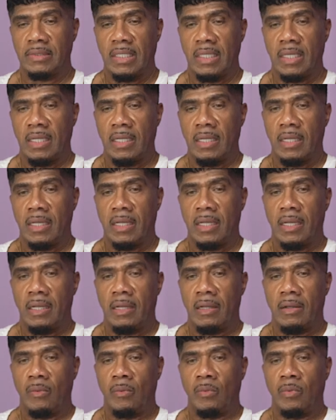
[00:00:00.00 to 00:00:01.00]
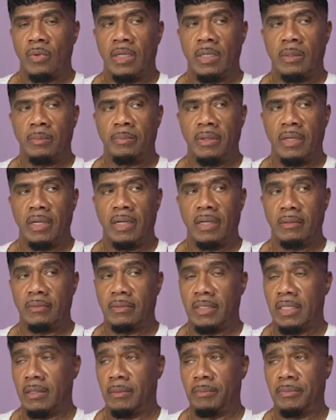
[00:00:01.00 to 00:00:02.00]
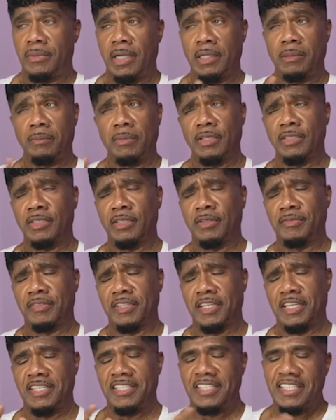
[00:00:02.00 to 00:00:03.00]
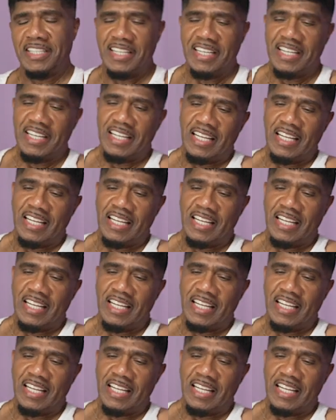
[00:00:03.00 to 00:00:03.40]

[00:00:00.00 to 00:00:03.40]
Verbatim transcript: A cassette. With a bomb. Here I'm dating myself again.